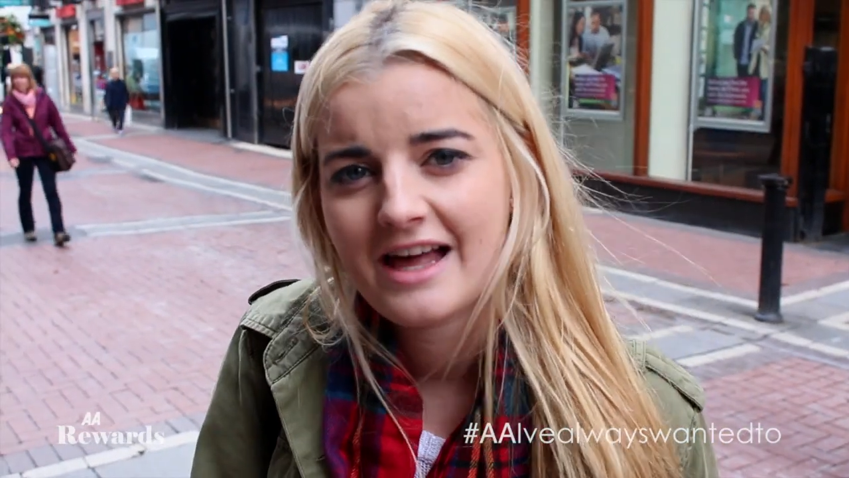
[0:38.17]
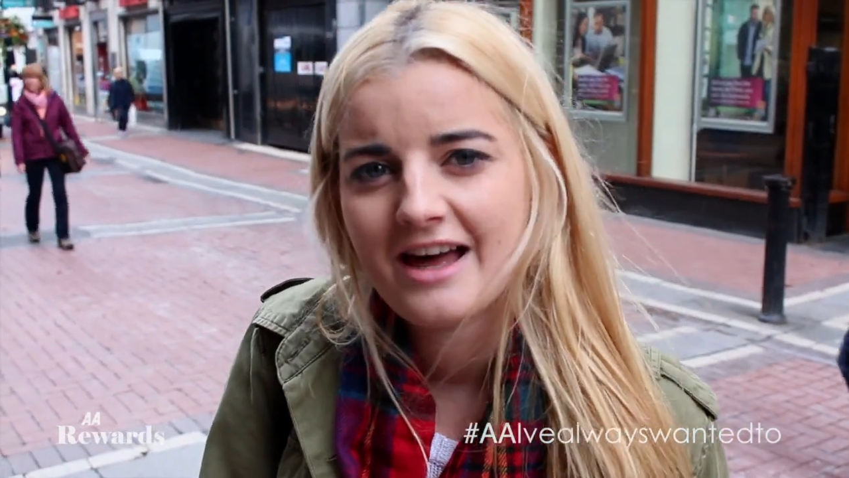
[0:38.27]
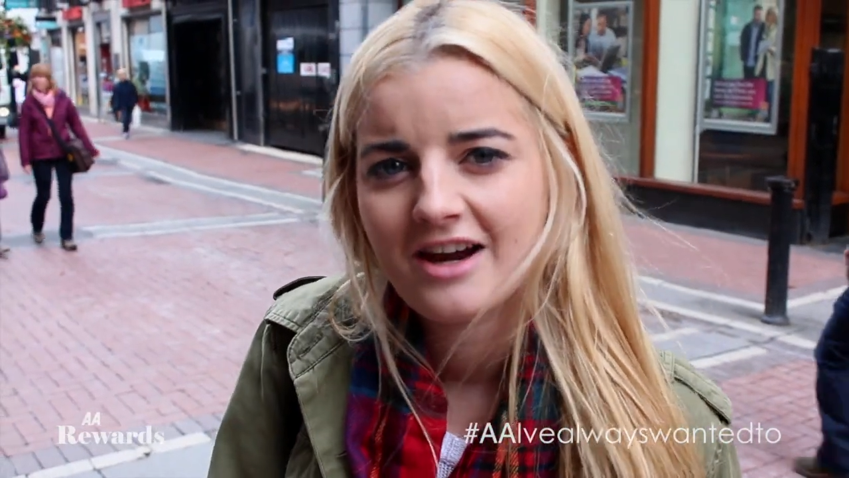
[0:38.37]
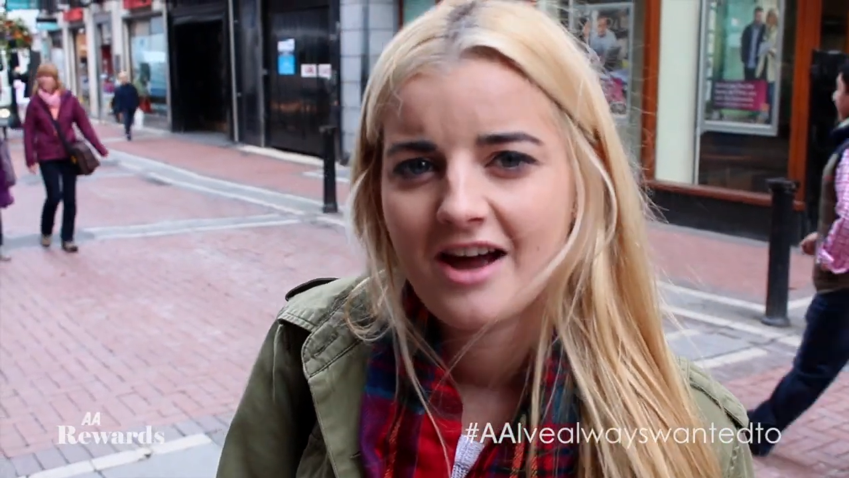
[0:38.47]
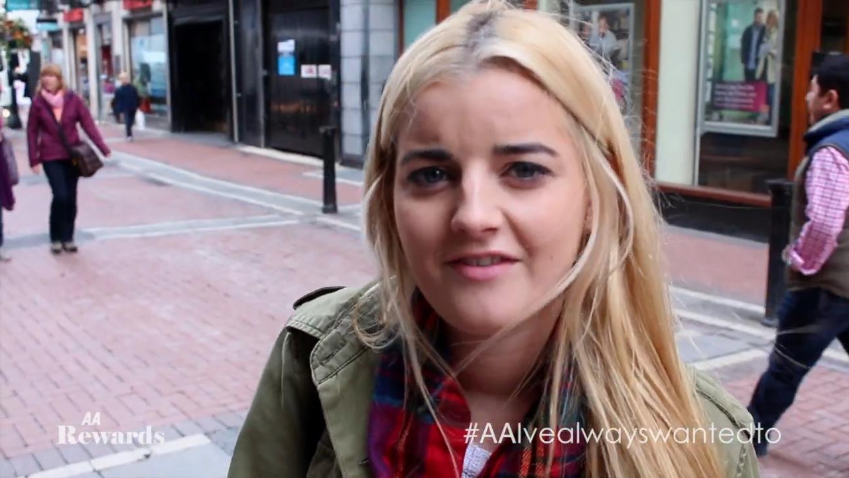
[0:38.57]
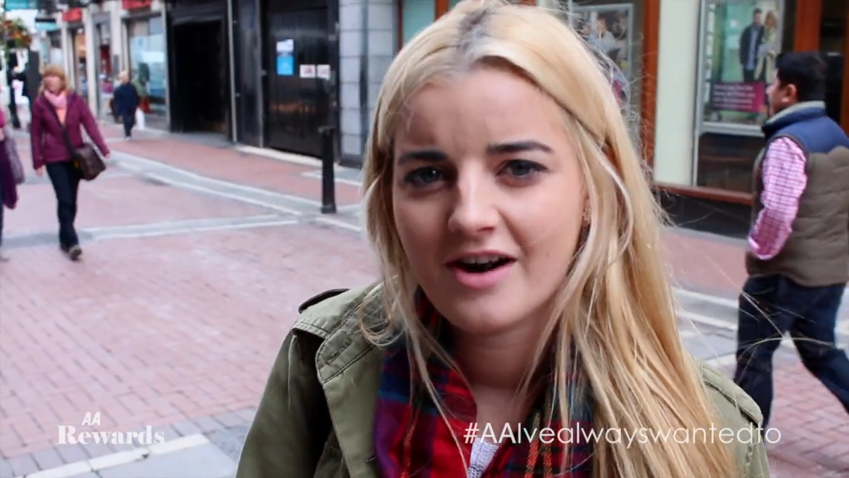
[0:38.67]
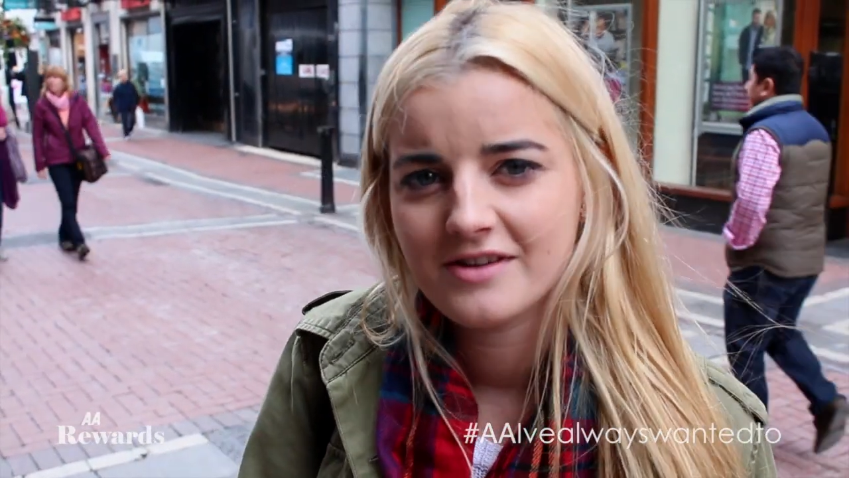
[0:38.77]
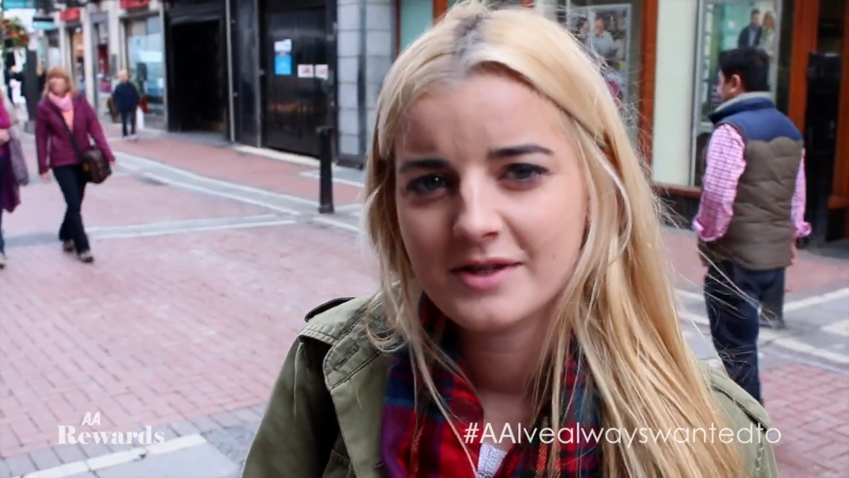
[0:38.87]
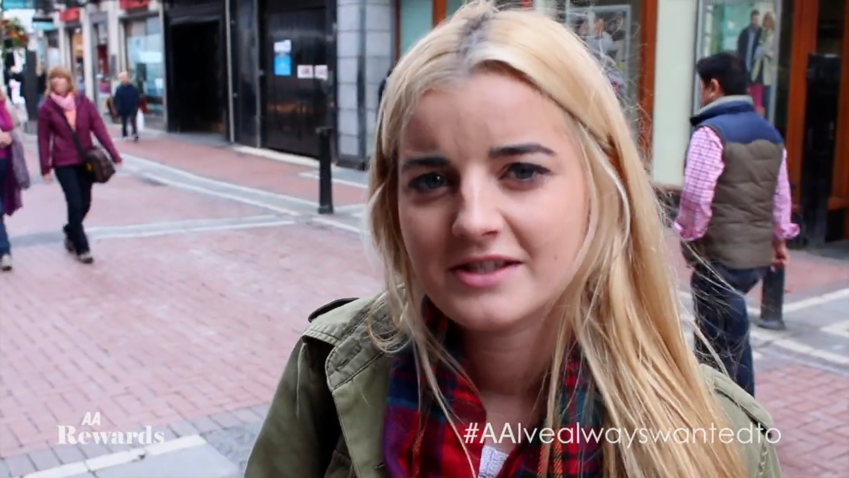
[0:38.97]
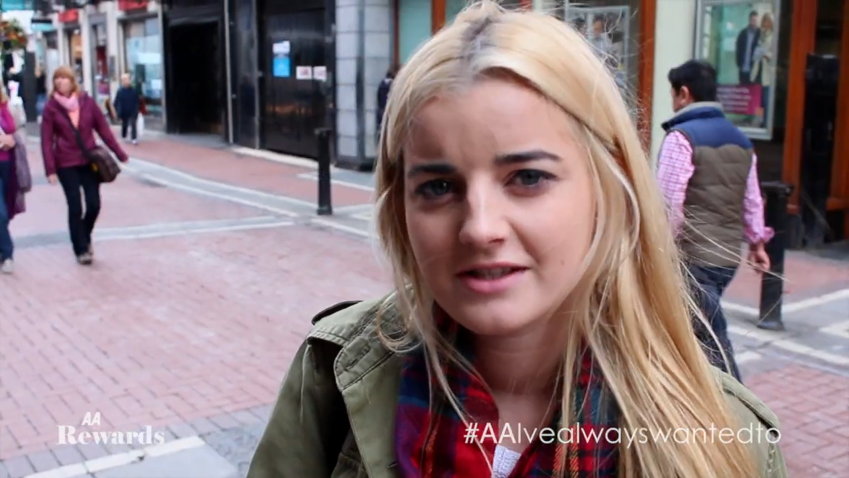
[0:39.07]
and I've
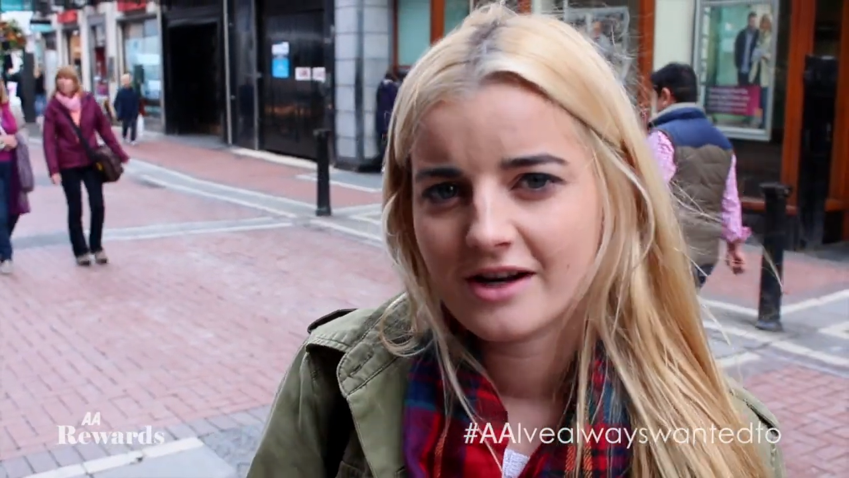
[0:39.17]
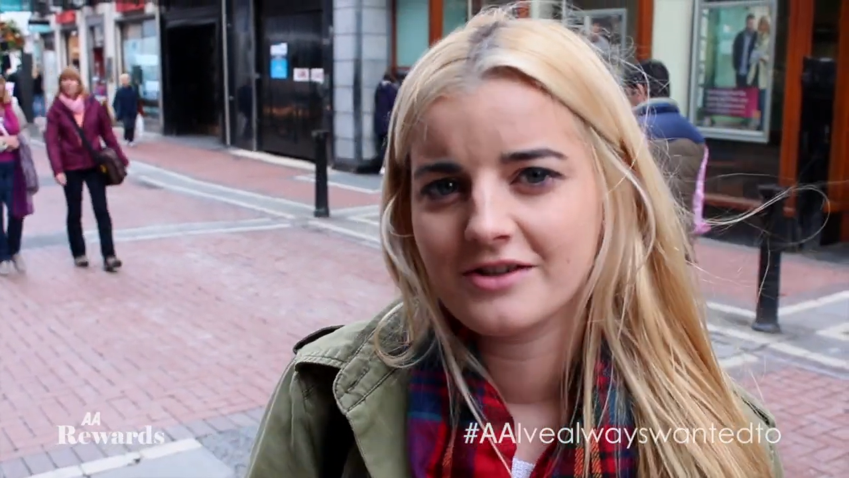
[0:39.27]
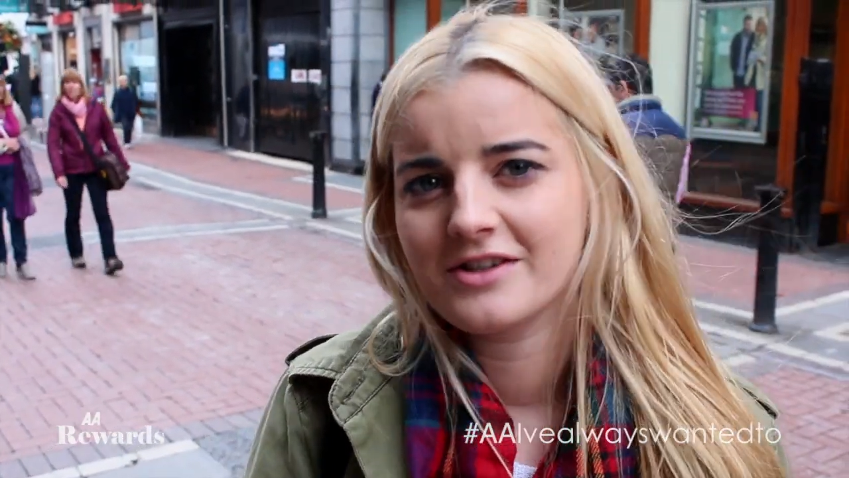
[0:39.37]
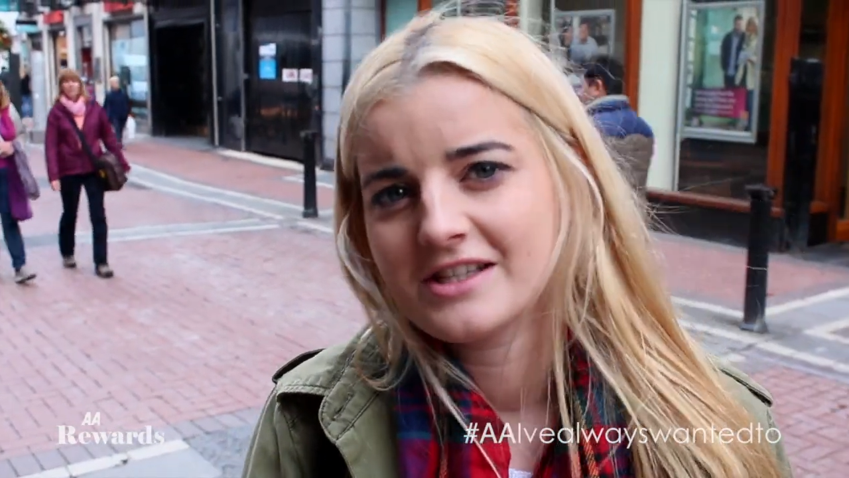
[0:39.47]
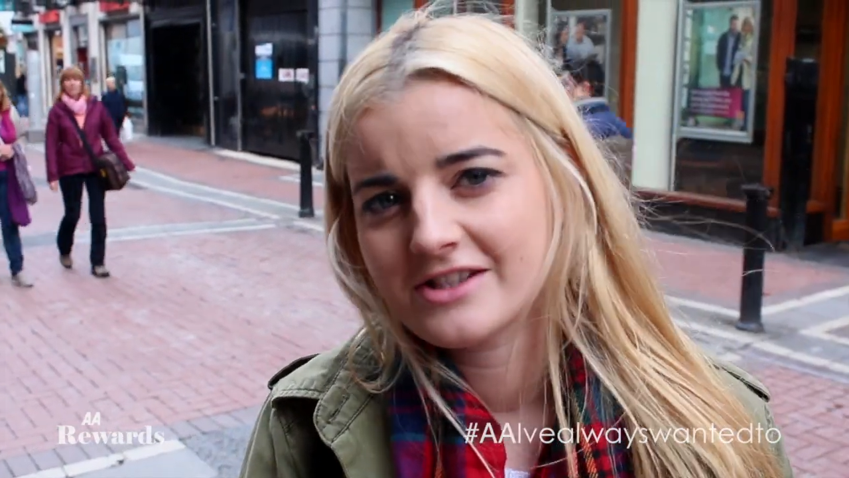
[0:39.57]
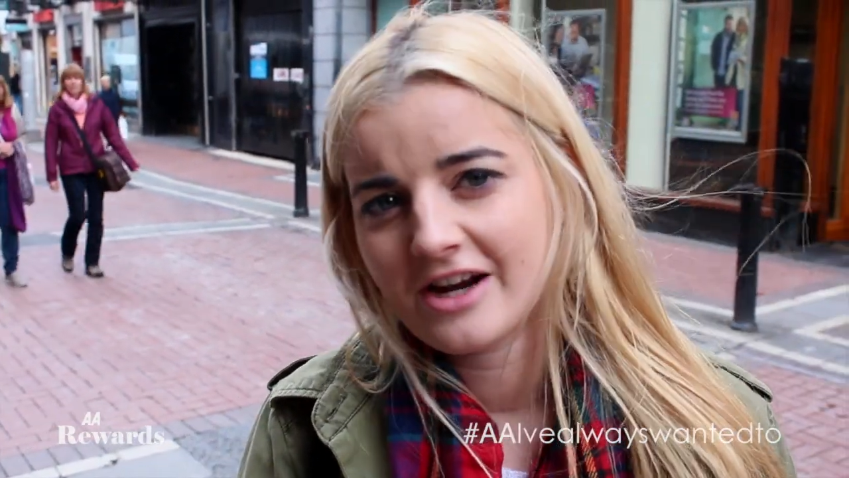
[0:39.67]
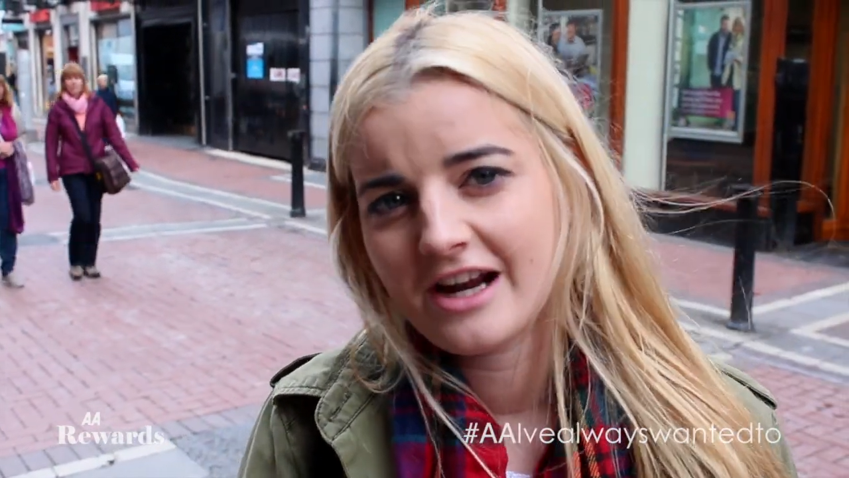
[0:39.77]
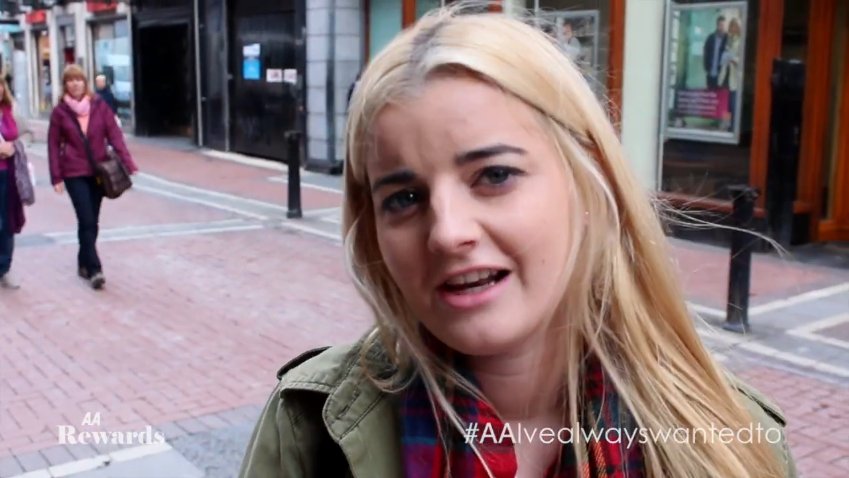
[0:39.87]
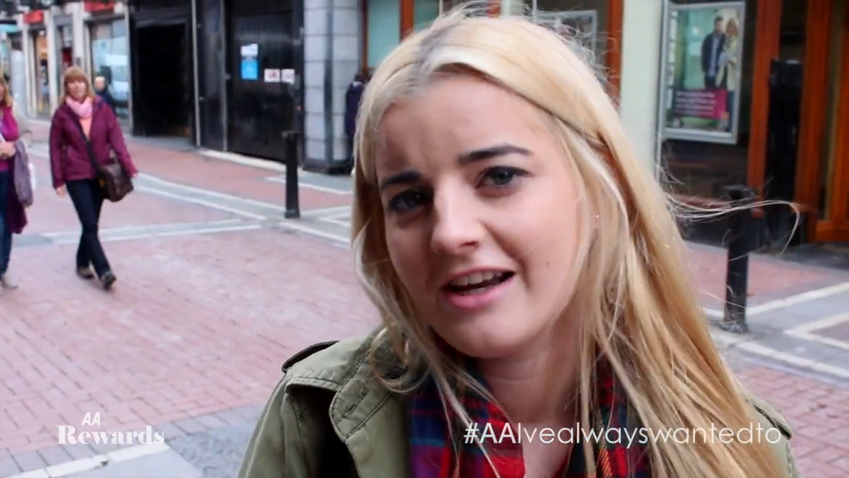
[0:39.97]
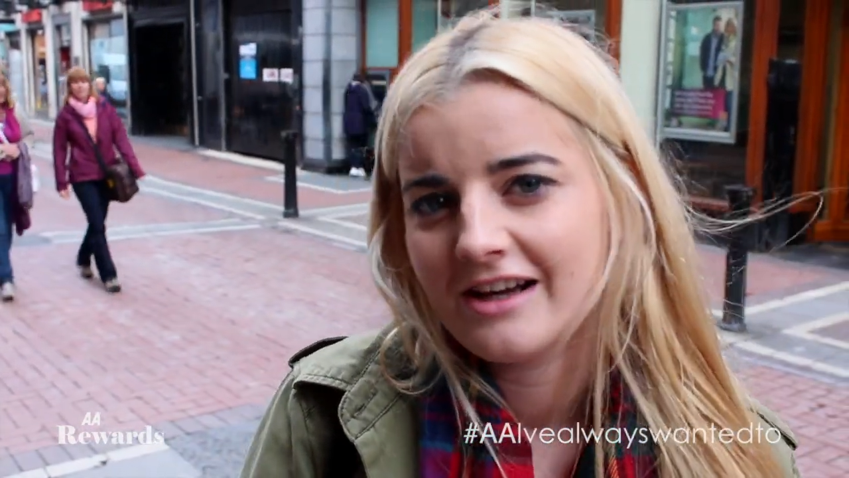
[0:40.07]
always wanted to go to
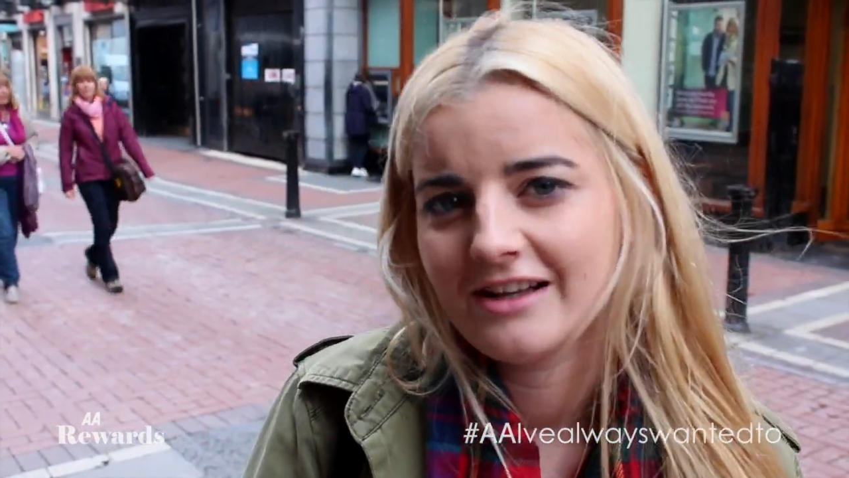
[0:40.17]
Australia.